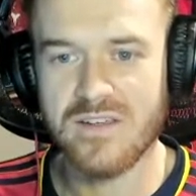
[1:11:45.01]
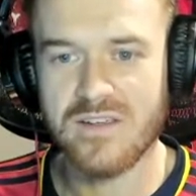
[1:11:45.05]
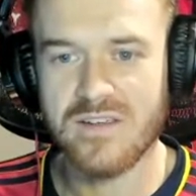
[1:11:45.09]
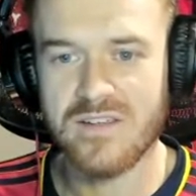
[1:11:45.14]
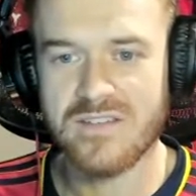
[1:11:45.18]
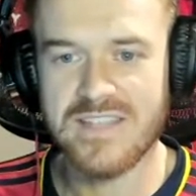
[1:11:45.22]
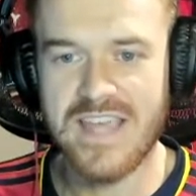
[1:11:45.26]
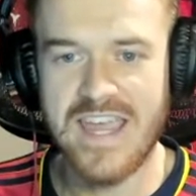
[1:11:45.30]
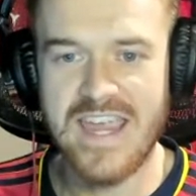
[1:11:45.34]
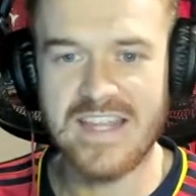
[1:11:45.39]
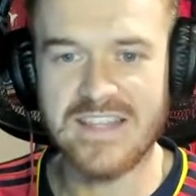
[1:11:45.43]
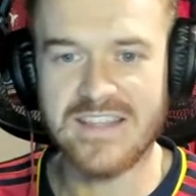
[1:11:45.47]

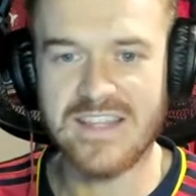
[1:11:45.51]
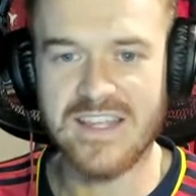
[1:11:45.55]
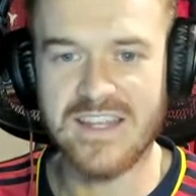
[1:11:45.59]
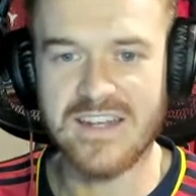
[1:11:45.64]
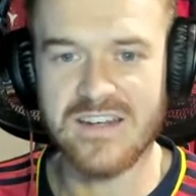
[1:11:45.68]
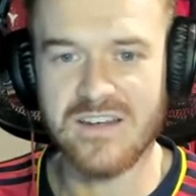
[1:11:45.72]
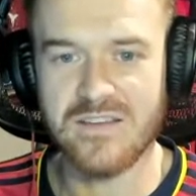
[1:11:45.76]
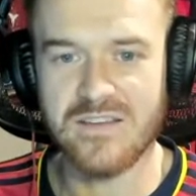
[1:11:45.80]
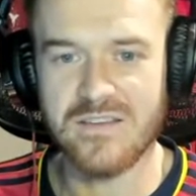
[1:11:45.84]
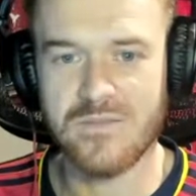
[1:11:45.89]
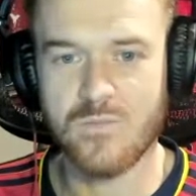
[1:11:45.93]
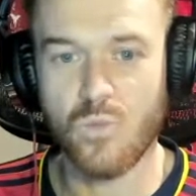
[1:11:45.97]
saying that
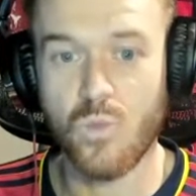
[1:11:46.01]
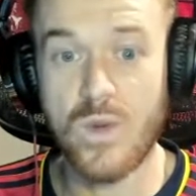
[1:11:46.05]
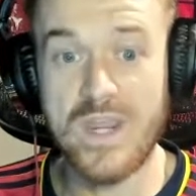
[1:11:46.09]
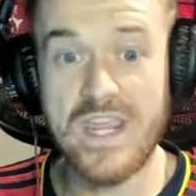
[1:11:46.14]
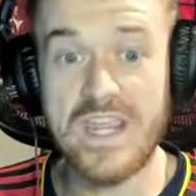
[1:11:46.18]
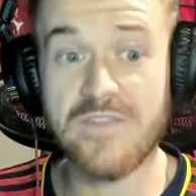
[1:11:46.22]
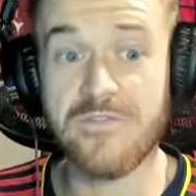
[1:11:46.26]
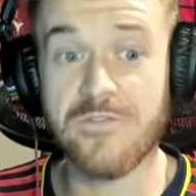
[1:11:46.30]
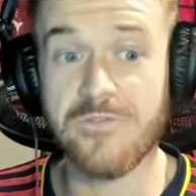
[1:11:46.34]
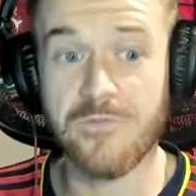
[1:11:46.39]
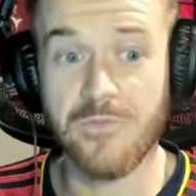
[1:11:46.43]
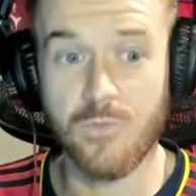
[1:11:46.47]

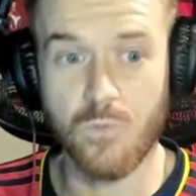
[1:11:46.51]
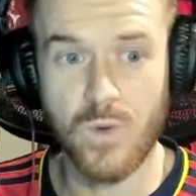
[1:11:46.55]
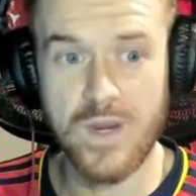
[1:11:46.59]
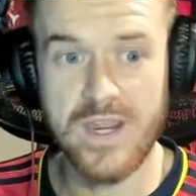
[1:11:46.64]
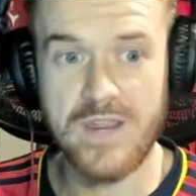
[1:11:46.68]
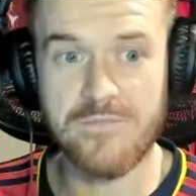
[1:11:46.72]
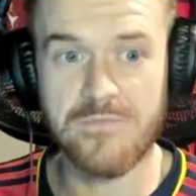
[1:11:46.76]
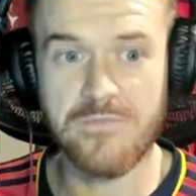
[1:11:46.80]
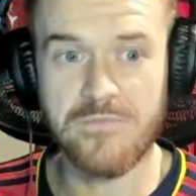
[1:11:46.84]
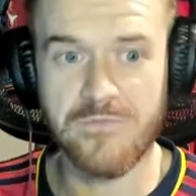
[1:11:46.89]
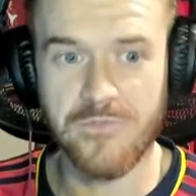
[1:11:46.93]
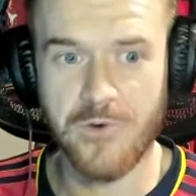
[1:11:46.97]
we
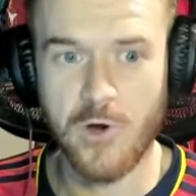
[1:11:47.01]
we